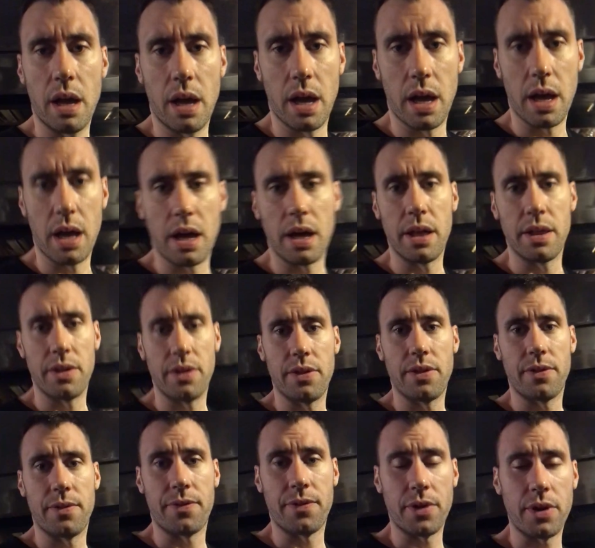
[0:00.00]

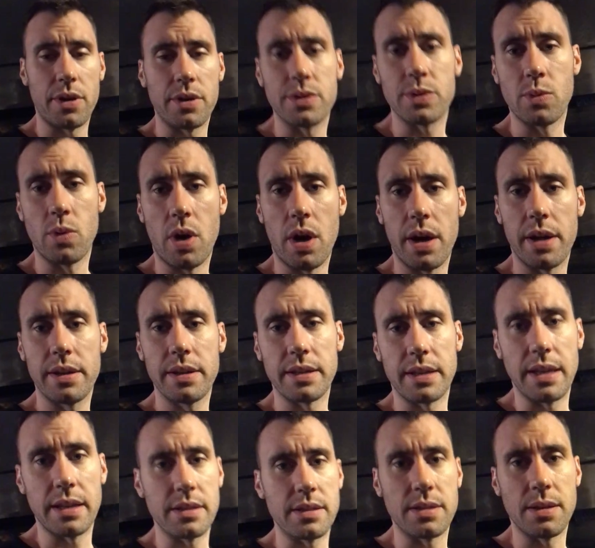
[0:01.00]
the first one to
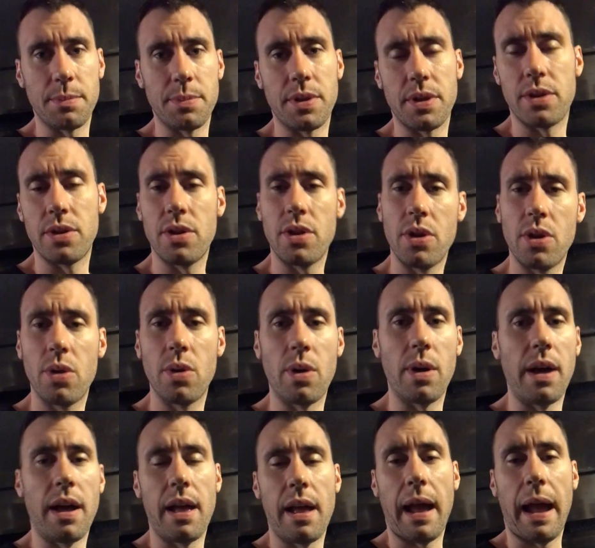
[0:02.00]
get something
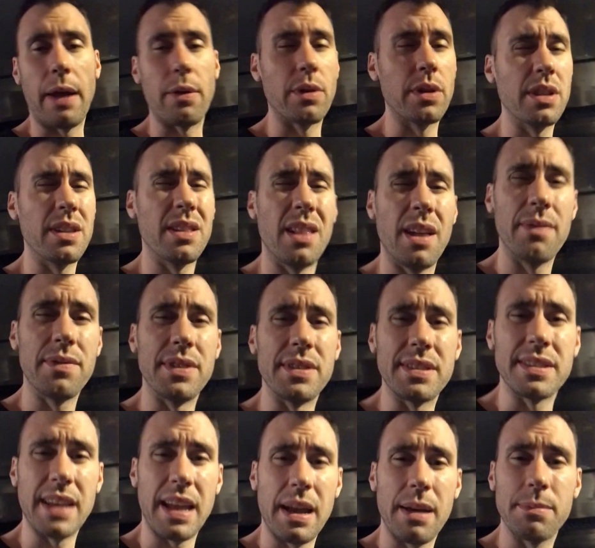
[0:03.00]
new. I really love the
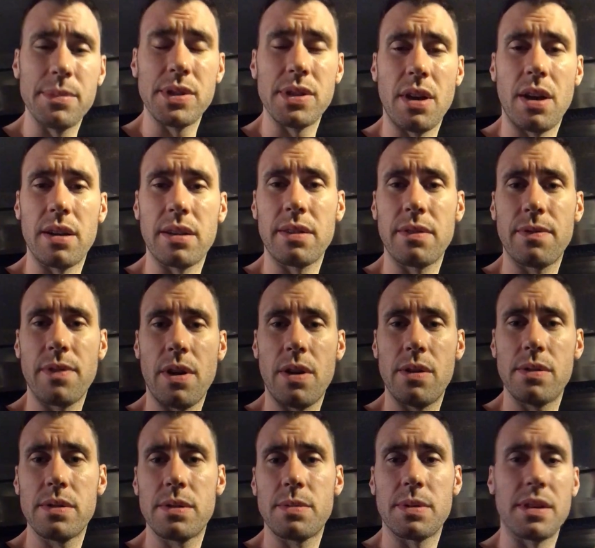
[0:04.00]
Samsung
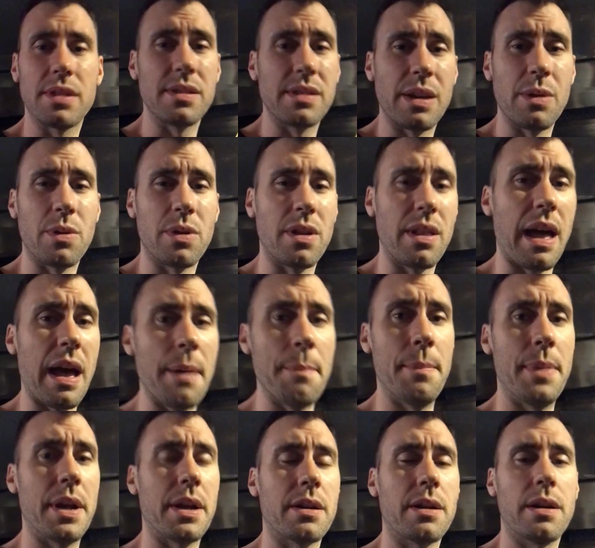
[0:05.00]
phones because they were a
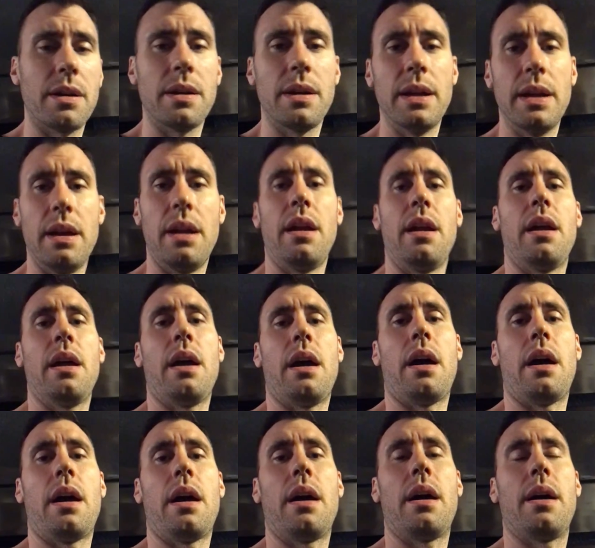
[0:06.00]
lot bigger
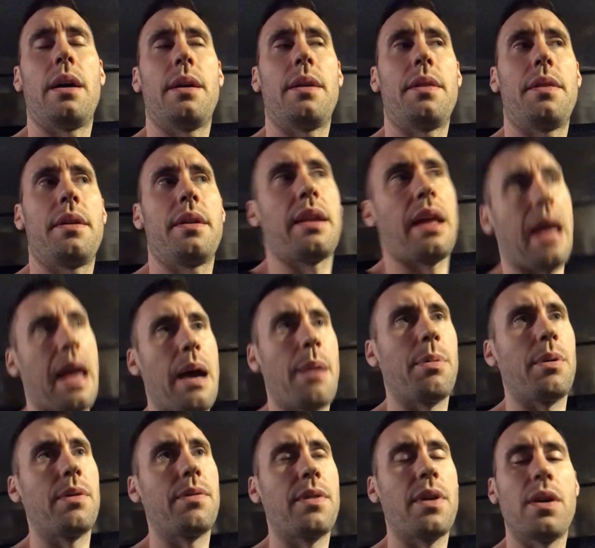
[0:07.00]
than
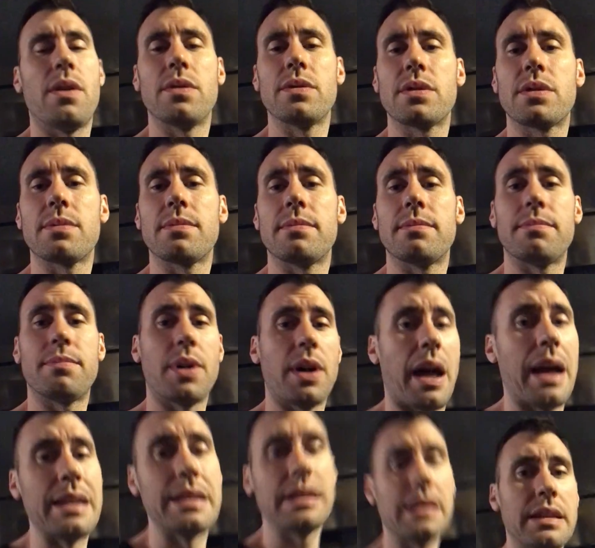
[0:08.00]
Apple phones.
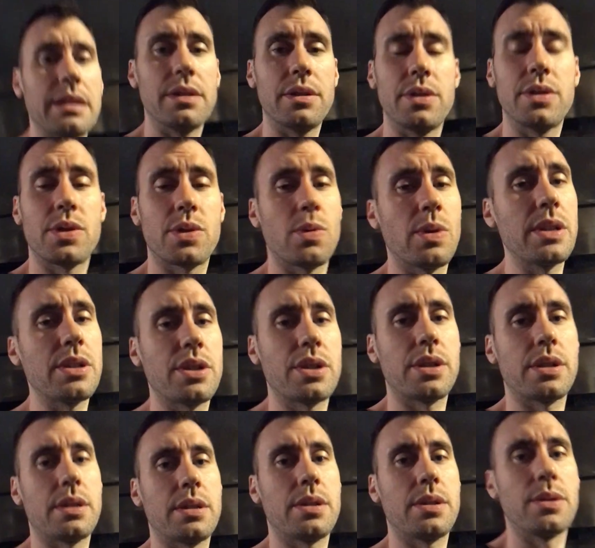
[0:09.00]
But I did
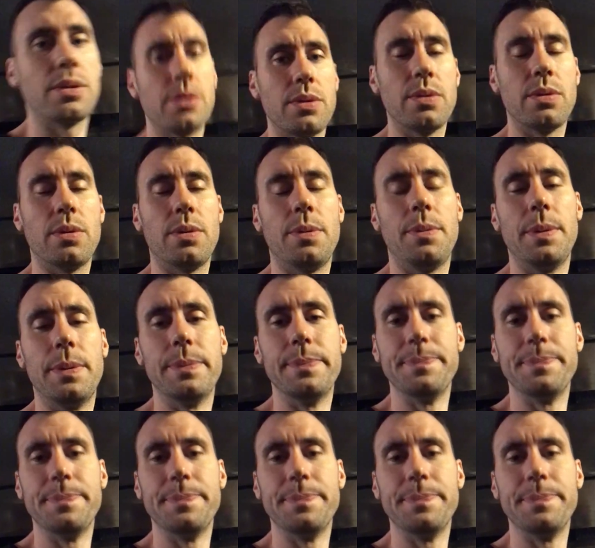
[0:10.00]
switch to